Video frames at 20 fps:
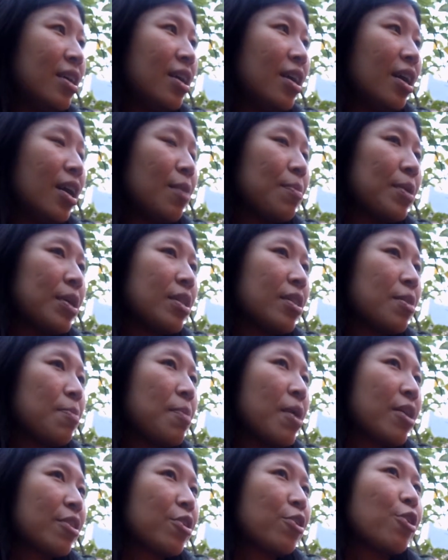I mean, the
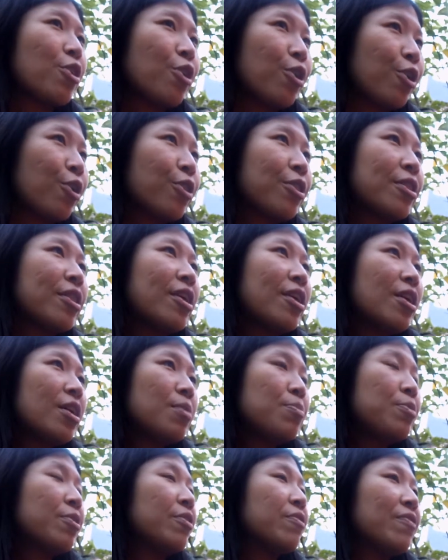Mother Earth
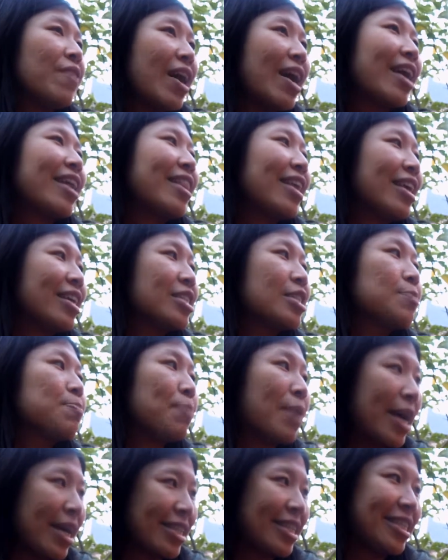provide its
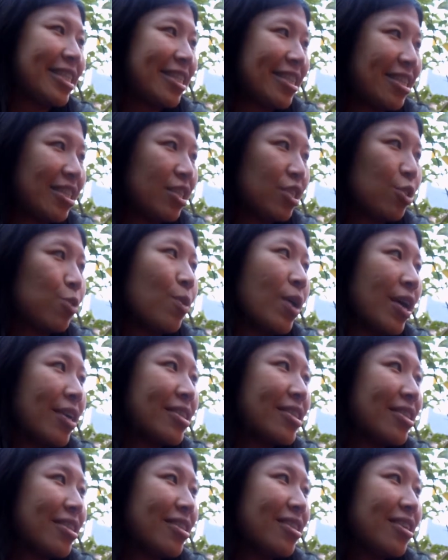best to
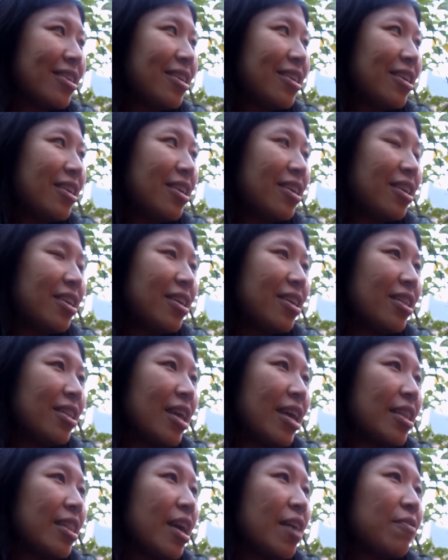us.
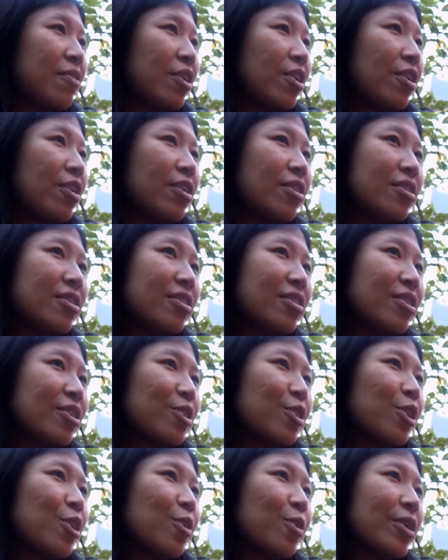They never,
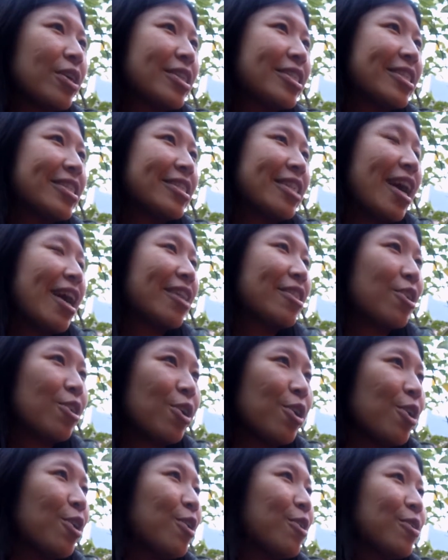it's not
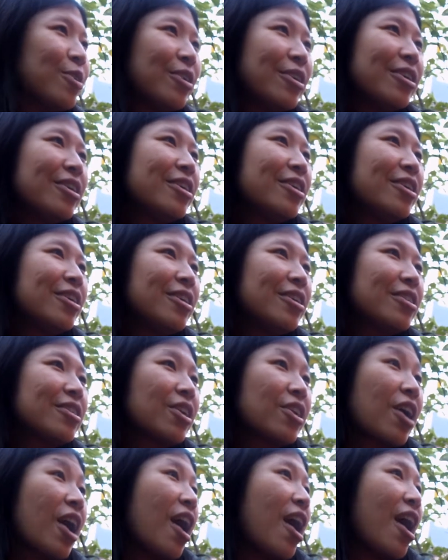the
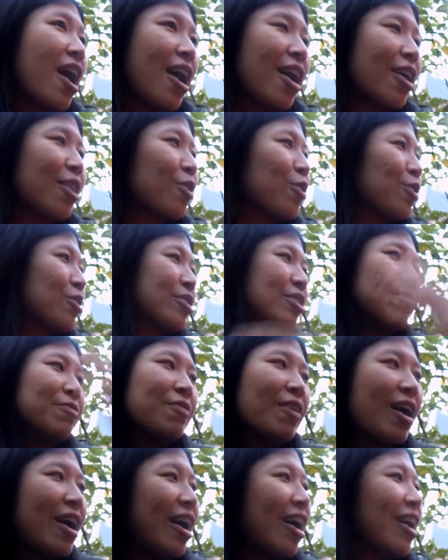God or
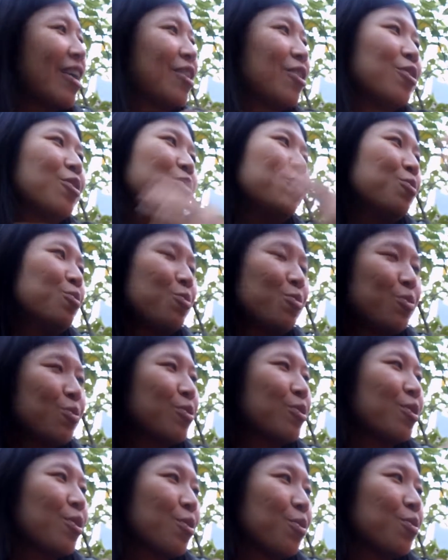divine or,
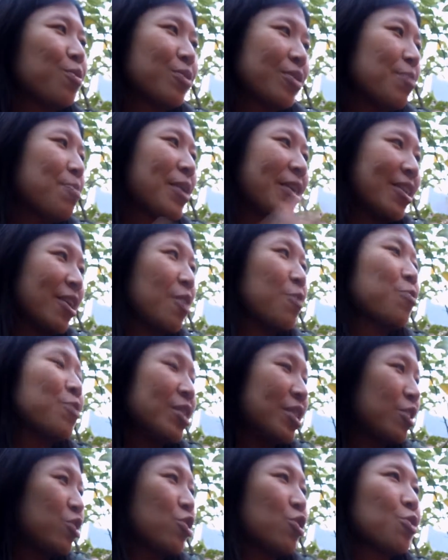depending on
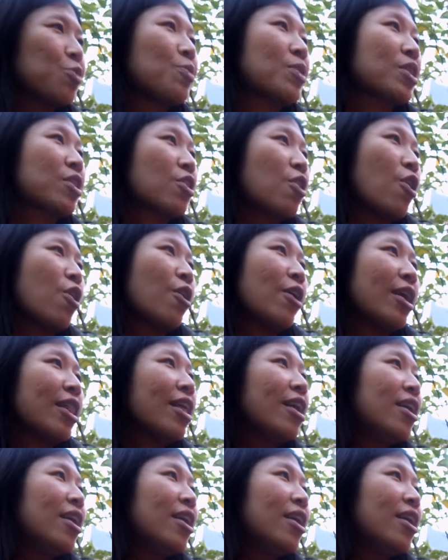religion you want to call it,